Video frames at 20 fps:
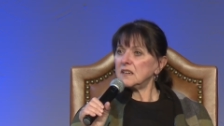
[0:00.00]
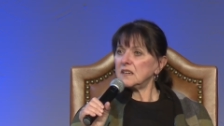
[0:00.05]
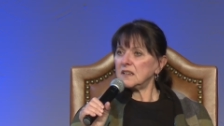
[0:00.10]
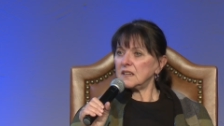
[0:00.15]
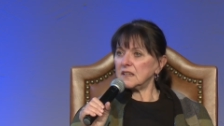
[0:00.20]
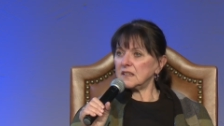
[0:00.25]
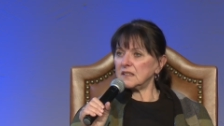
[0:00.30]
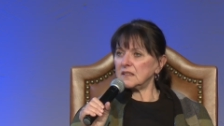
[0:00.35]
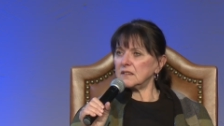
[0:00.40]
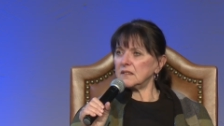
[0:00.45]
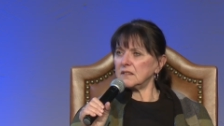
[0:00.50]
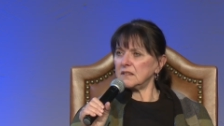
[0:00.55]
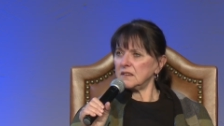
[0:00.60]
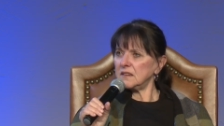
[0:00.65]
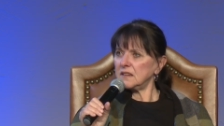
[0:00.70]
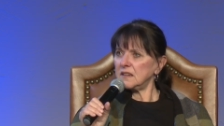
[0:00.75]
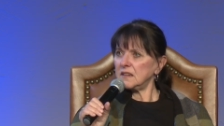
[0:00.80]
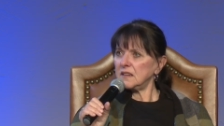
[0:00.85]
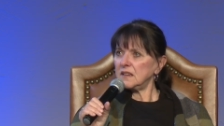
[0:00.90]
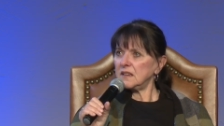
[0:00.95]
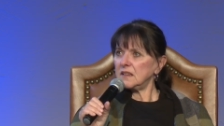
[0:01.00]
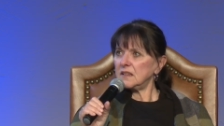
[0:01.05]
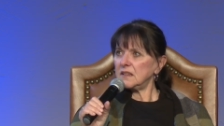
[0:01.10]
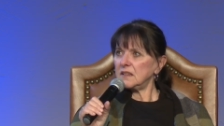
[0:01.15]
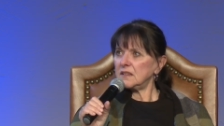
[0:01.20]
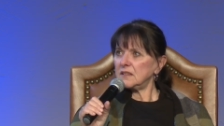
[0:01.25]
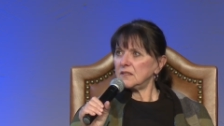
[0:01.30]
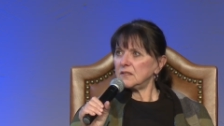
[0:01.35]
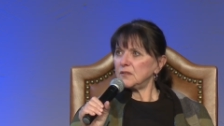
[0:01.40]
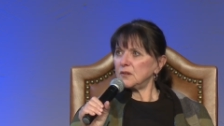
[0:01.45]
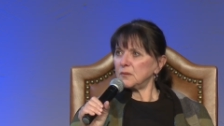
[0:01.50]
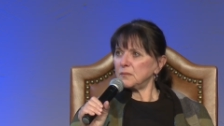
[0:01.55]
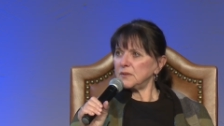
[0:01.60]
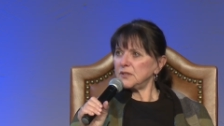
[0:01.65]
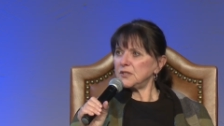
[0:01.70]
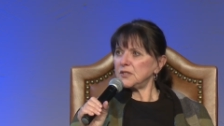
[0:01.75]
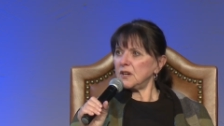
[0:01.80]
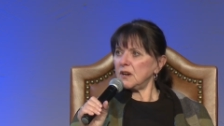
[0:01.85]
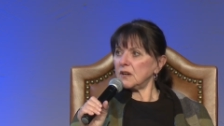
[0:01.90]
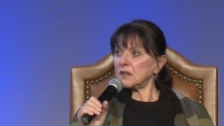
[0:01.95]
and don't be
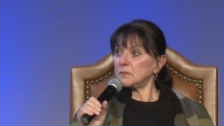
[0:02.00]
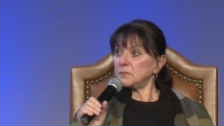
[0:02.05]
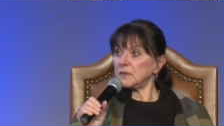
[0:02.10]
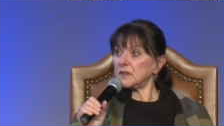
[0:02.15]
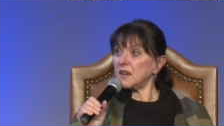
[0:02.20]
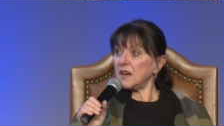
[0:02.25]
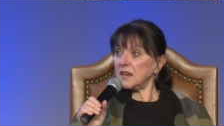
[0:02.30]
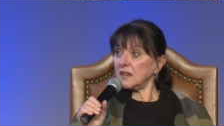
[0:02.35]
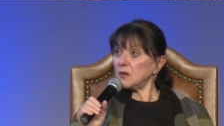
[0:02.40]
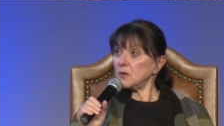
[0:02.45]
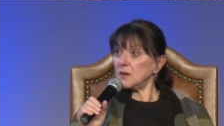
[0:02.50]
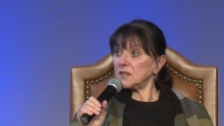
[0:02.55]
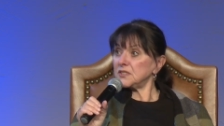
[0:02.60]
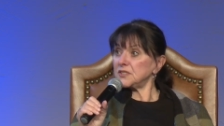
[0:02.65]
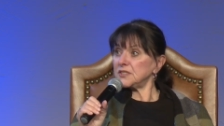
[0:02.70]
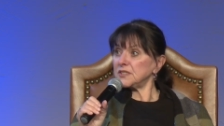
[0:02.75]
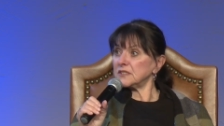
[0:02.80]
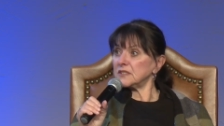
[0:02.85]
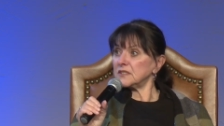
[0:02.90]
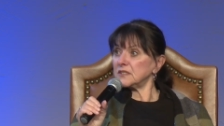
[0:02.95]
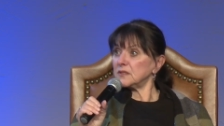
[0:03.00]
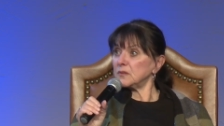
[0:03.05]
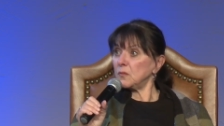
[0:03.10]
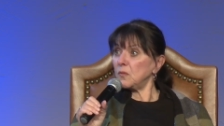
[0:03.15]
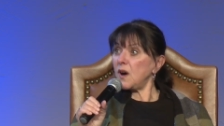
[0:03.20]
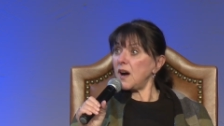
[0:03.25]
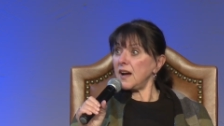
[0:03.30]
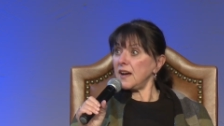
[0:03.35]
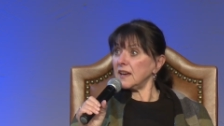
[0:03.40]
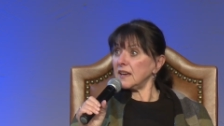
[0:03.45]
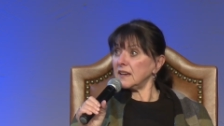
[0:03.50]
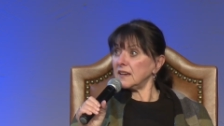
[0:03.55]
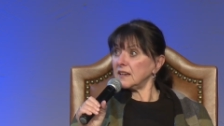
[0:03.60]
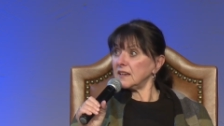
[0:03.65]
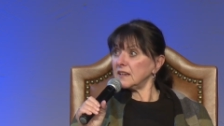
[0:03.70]
shocked, but I questioned, why?